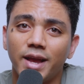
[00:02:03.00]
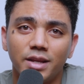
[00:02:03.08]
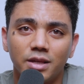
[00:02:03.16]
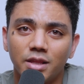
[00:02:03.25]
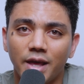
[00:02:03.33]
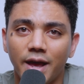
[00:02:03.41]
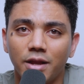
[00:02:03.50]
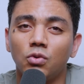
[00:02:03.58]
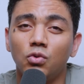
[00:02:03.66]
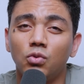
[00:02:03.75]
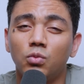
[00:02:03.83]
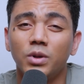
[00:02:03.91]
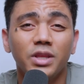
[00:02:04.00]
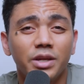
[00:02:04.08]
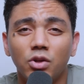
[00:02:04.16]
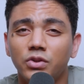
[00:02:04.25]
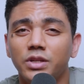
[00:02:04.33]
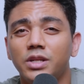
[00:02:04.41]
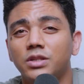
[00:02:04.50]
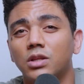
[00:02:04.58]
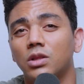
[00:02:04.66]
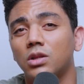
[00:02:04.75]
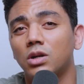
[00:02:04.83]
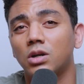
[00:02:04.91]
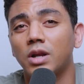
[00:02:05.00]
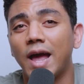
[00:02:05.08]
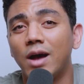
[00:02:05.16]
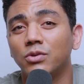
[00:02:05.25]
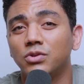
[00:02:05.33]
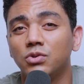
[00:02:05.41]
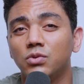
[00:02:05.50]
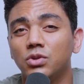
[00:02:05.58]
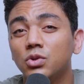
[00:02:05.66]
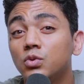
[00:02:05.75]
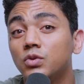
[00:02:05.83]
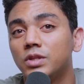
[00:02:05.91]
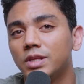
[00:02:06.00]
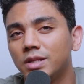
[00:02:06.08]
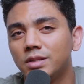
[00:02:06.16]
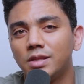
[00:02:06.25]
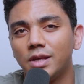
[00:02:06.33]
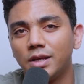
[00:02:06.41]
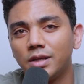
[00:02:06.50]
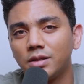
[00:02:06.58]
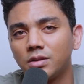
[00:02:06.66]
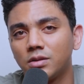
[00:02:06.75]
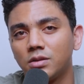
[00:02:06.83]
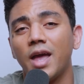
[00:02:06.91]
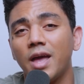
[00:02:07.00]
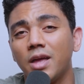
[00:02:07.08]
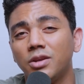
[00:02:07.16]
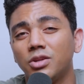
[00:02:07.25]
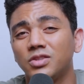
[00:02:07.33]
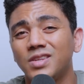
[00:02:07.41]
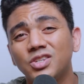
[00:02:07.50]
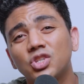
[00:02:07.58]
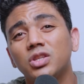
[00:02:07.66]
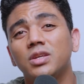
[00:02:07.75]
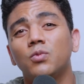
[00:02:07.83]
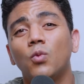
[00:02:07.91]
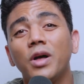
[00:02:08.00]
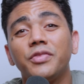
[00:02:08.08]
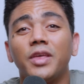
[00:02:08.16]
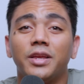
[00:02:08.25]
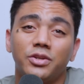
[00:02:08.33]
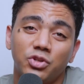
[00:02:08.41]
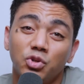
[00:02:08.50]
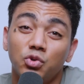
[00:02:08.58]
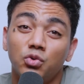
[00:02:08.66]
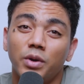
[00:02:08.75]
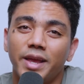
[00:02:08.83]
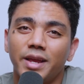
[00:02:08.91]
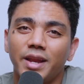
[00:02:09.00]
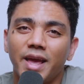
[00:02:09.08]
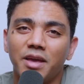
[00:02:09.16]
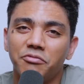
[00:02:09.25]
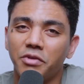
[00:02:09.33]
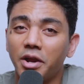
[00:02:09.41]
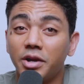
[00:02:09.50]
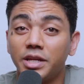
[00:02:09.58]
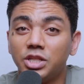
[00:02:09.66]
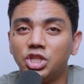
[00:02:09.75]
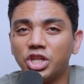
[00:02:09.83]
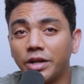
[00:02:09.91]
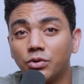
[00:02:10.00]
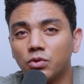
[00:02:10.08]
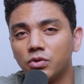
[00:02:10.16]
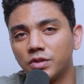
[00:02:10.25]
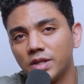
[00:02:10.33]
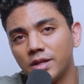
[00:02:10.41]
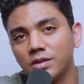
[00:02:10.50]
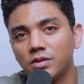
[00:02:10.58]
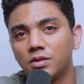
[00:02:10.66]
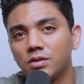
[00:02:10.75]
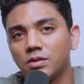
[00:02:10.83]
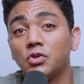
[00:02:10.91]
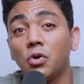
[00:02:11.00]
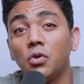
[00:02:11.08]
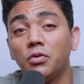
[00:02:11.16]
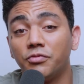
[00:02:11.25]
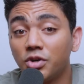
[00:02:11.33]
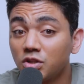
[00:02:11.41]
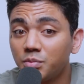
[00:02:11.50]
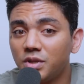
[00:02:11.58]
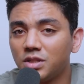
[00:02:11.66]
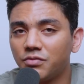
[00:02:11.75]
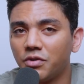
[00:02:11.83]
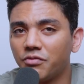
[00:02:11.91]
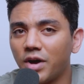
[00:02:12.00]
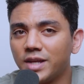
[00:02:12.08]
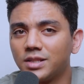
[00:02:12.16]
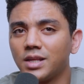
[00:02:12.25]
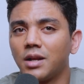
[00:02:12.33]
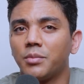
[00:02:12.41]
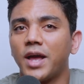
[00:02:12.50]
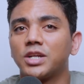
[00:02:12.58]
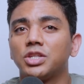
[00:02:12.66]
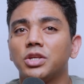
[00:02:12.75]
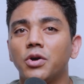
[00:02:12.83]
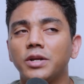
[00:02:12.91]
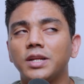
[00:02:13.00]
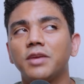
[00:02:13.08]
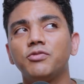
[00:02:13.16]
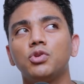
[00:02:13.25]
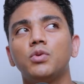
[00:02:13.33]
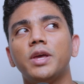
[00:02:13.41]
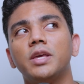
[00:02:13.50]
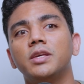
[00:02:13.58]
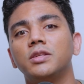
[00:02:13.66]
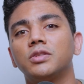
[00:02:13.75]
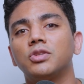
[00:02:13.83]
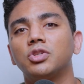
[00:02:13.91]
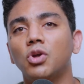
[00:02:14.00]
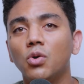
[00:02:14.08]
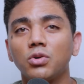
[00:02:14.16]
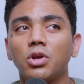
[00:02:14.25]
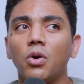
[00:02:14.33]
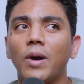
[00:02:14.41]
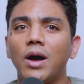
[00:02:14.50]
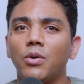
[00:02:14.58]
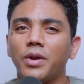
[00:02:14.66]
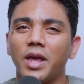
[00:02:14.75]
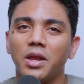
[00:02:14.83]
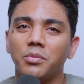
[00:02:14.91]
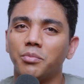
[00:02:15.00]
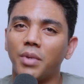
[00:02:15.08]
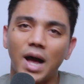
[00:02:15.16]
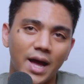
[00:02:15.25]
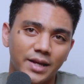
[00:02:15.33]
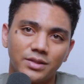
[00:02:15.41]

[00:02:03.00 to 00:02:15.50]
any of that. You really only need to learn how to use these things and essentially what they do in a very general sense. So the first piece of advice that I'm actually going to give you is don't go out and buy